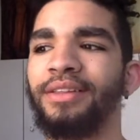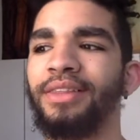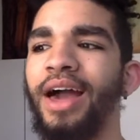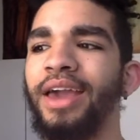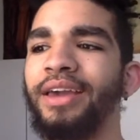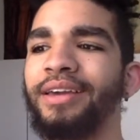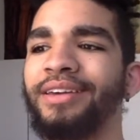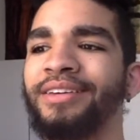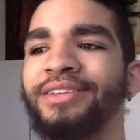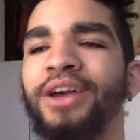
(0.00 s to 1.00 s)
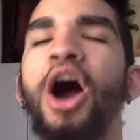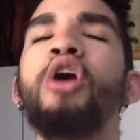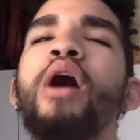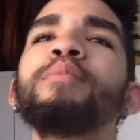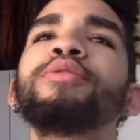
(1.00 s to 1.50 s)
Like,
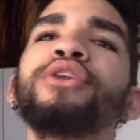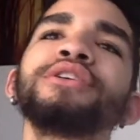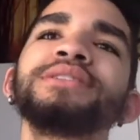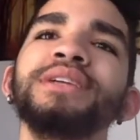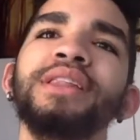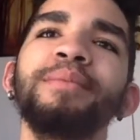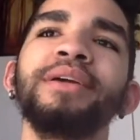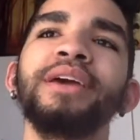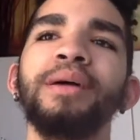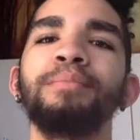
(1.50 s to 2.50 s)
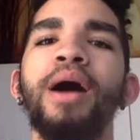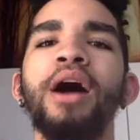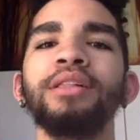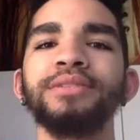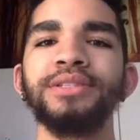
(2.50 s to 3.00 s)
oh, I'm thirsty, let me get a
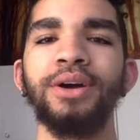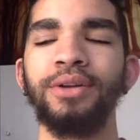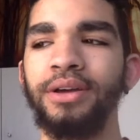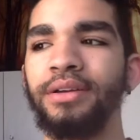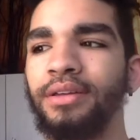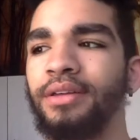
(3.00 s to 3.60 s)
bottle of soda.